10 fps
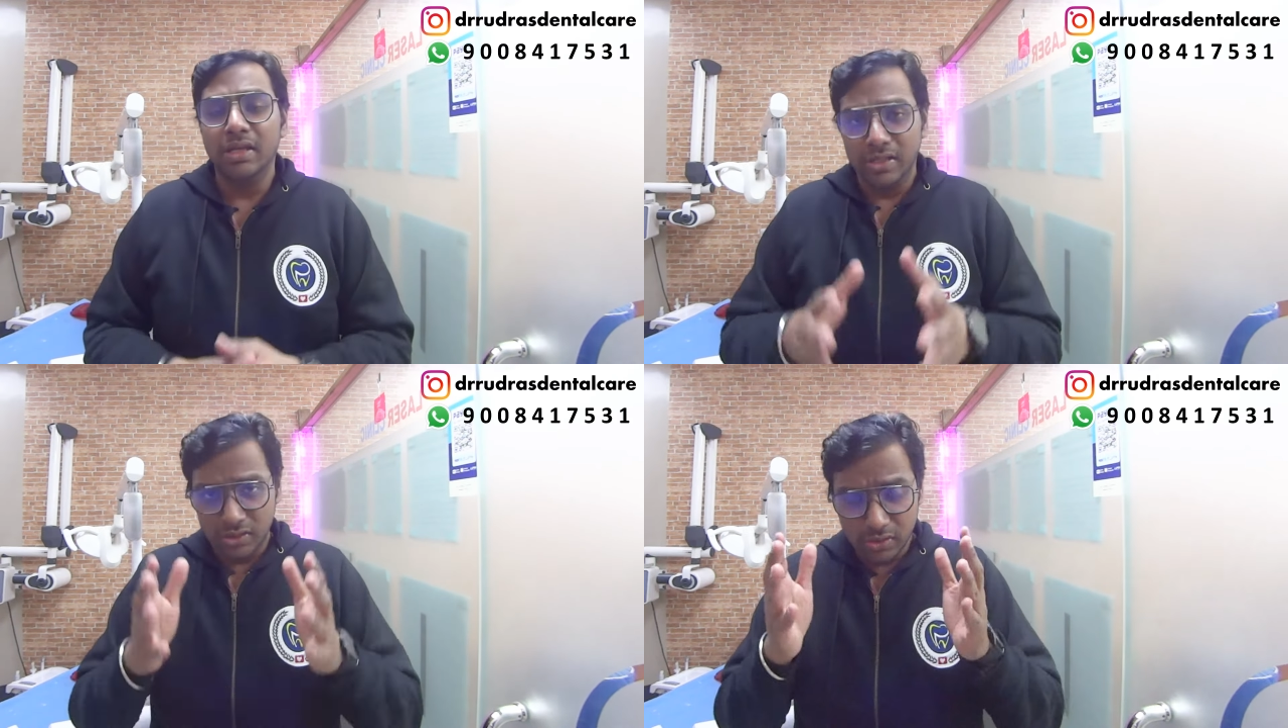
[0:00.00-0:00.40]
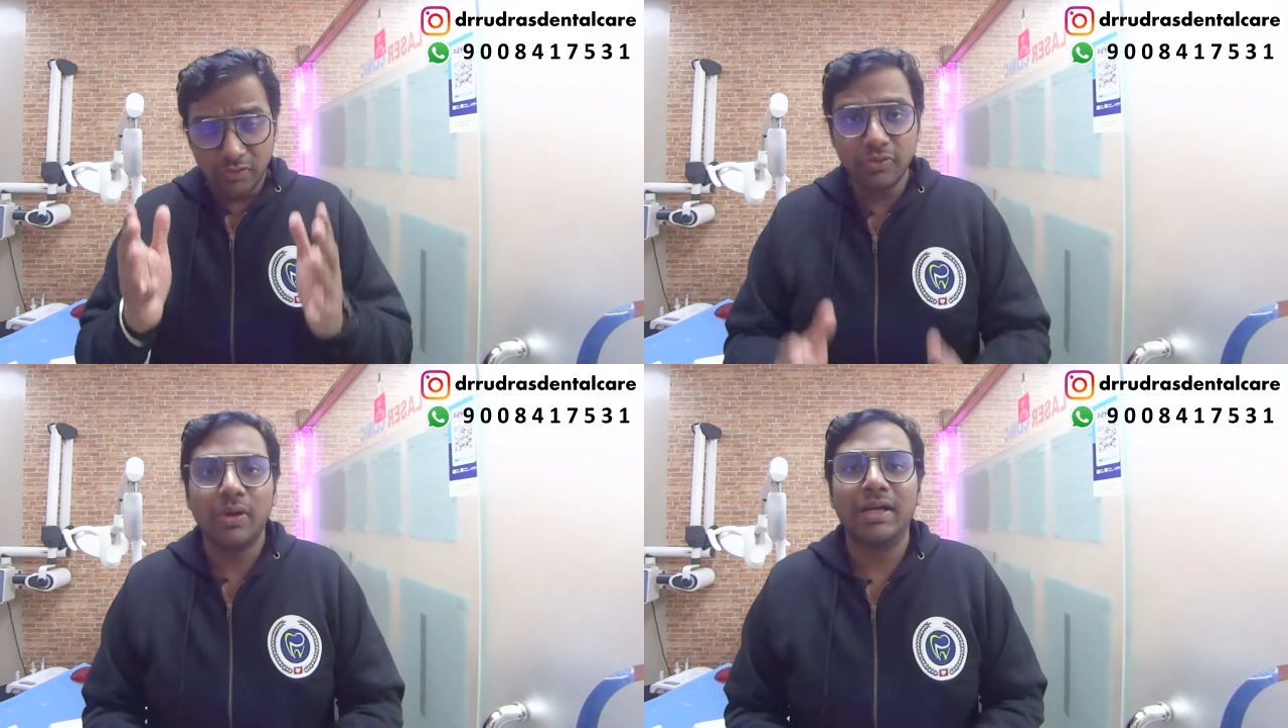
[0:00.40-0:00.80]
So you
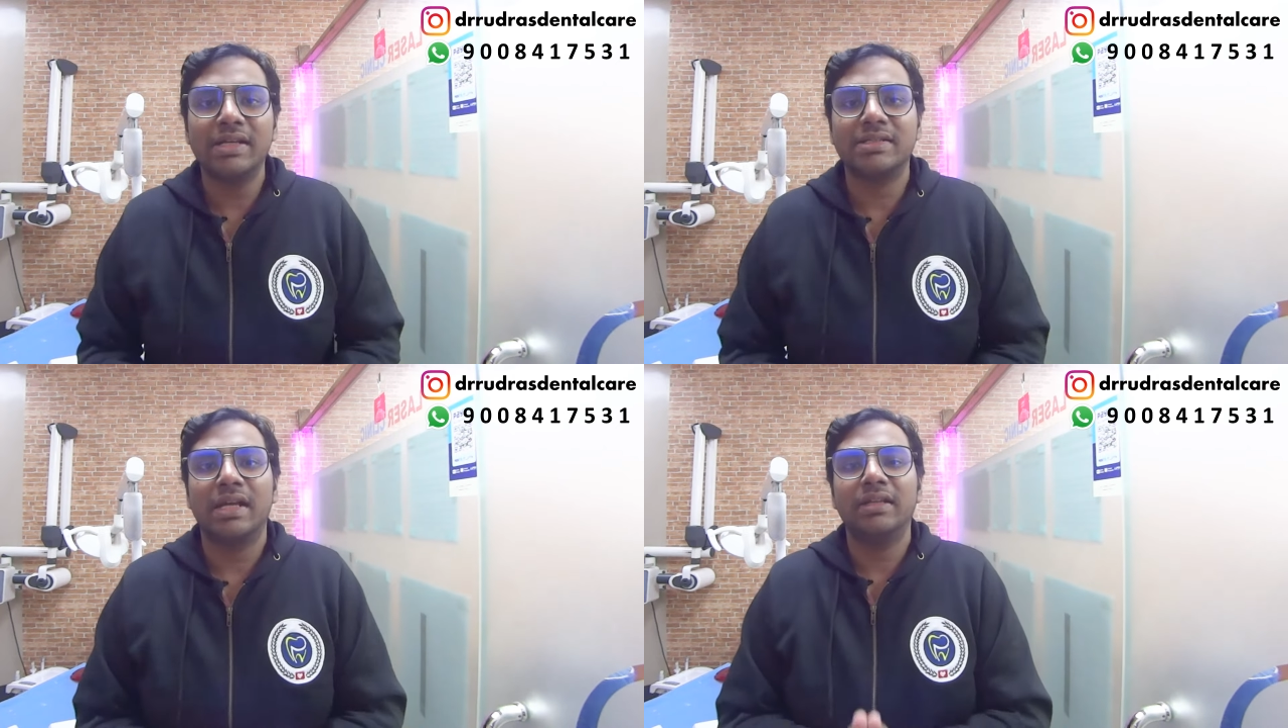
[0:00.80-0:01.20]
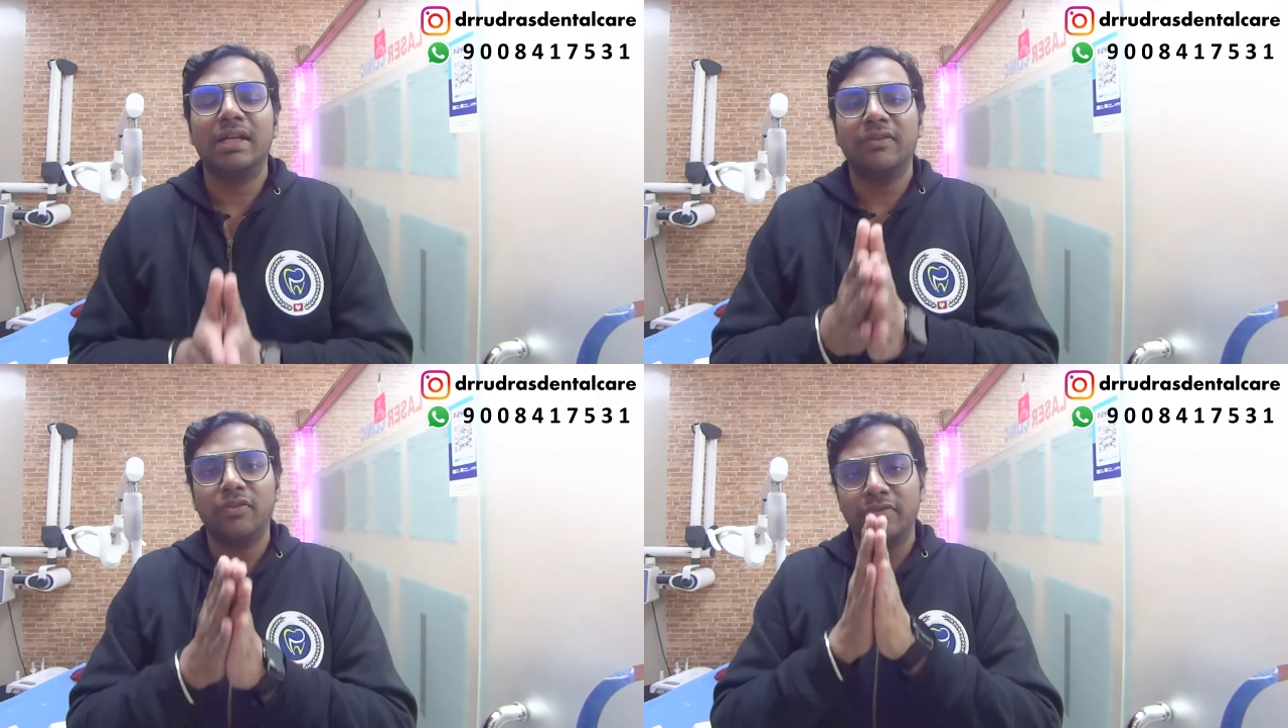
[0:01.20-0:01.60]
have to understand
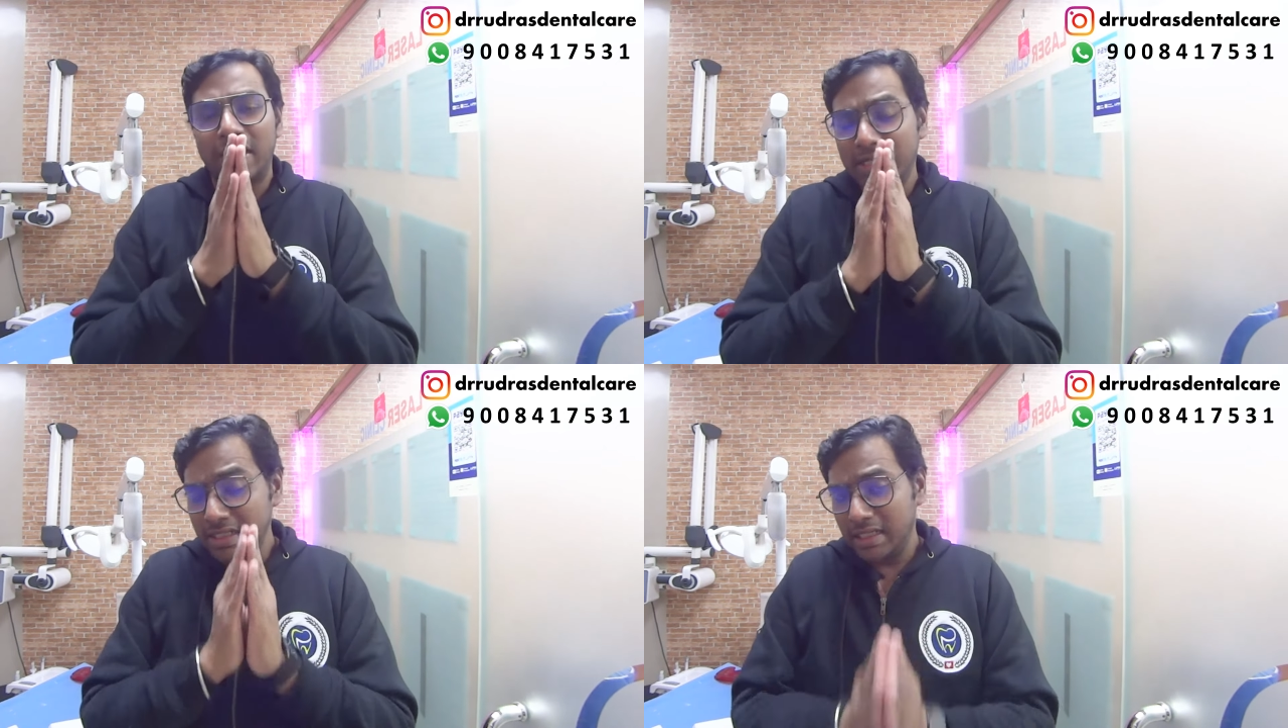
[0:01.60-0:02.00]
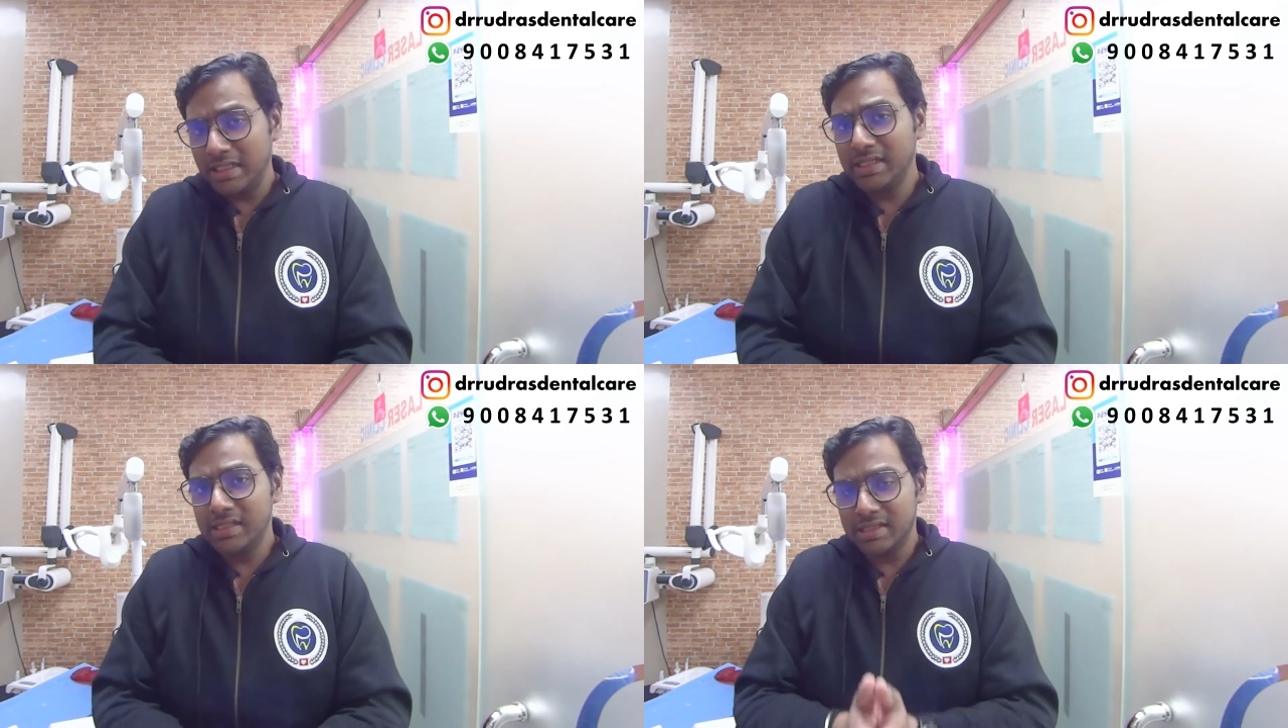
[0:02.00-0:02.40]
that if you have
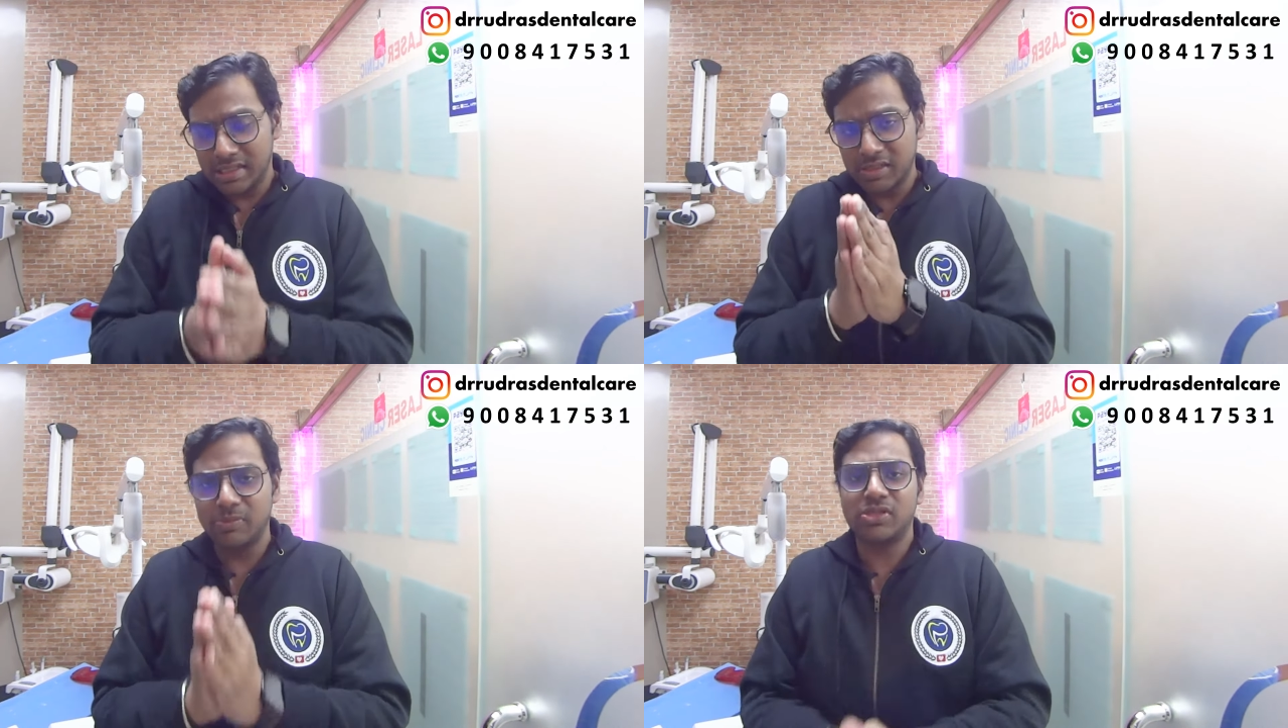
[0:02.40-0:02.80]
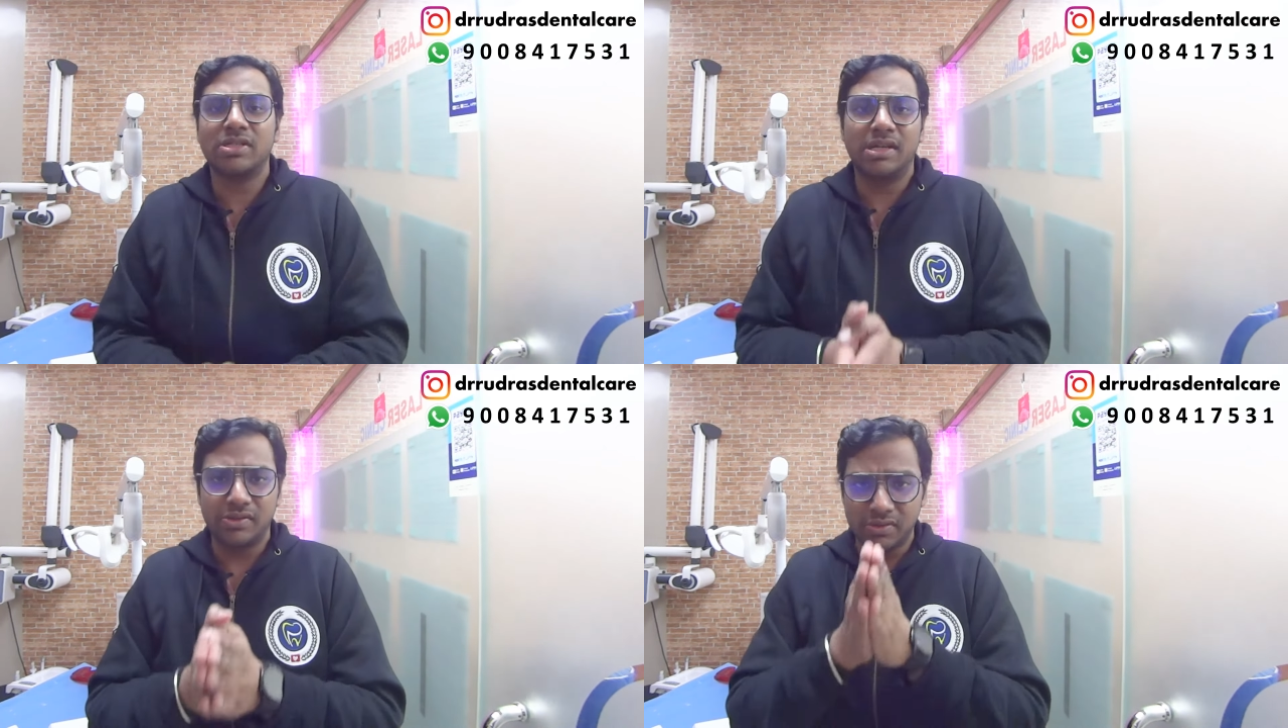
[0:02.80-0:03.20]
any
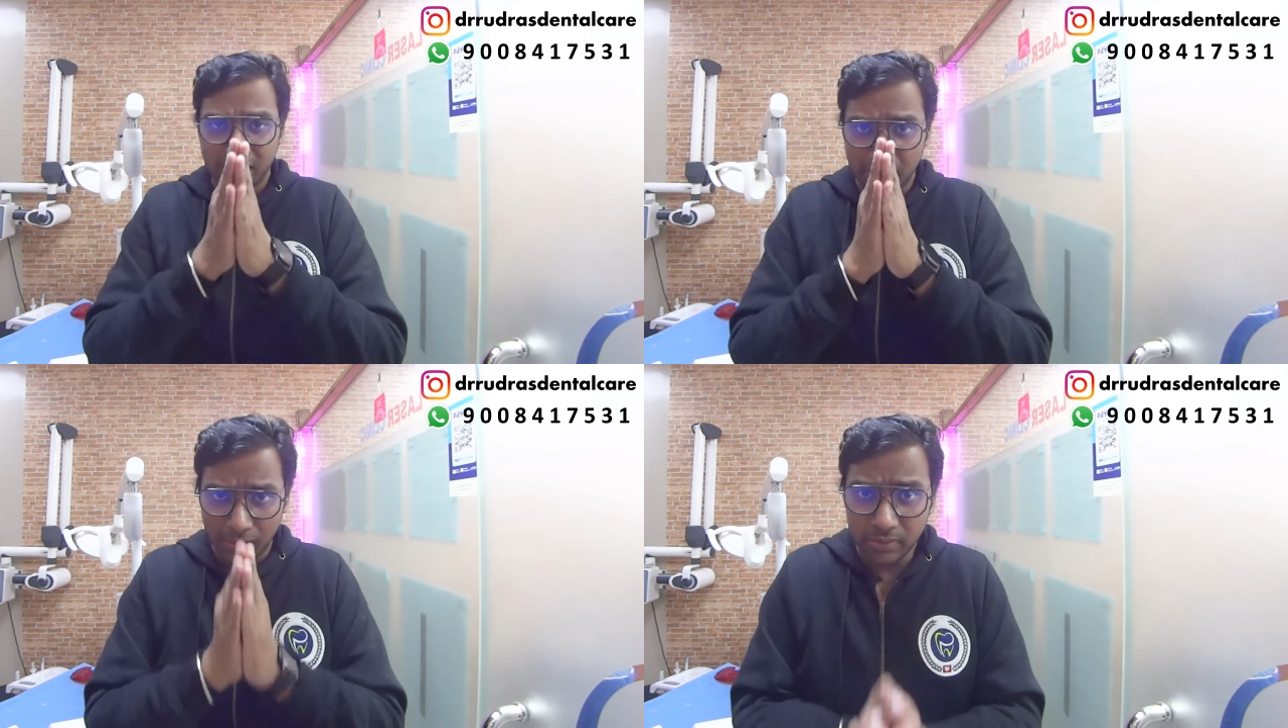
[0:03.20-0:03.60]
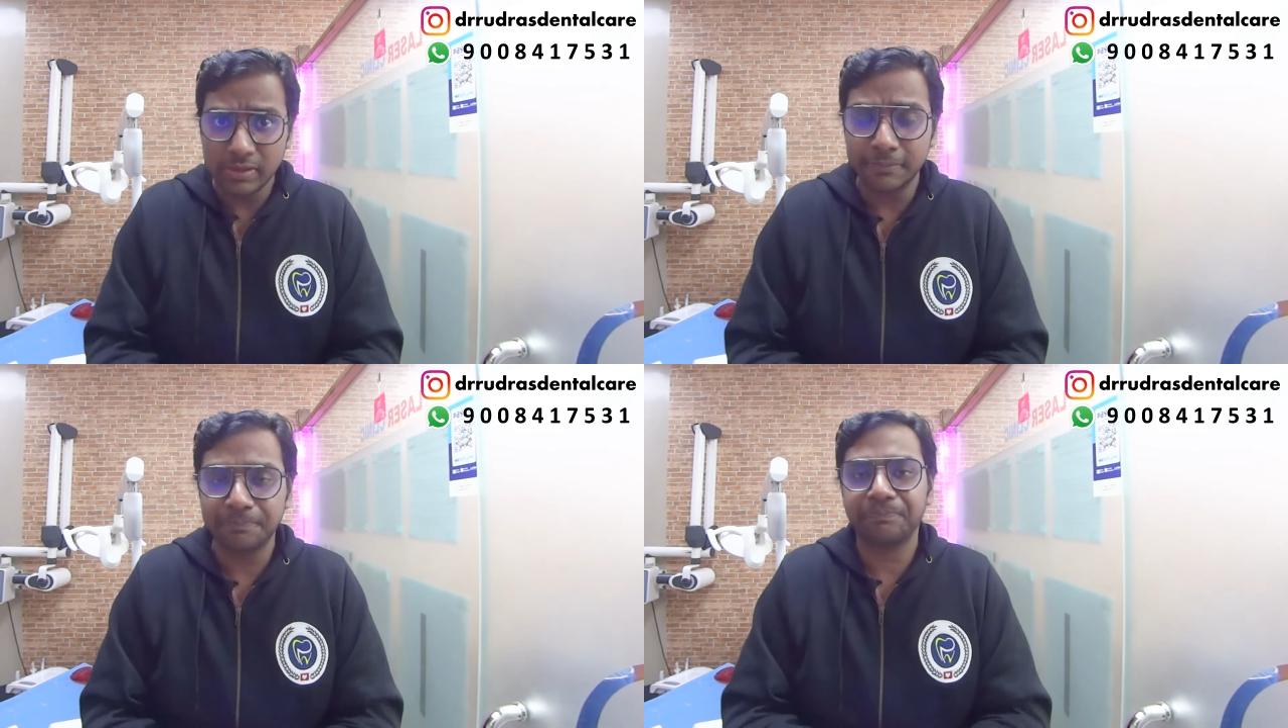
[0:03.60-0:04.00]
suspicious lesion in the mouth,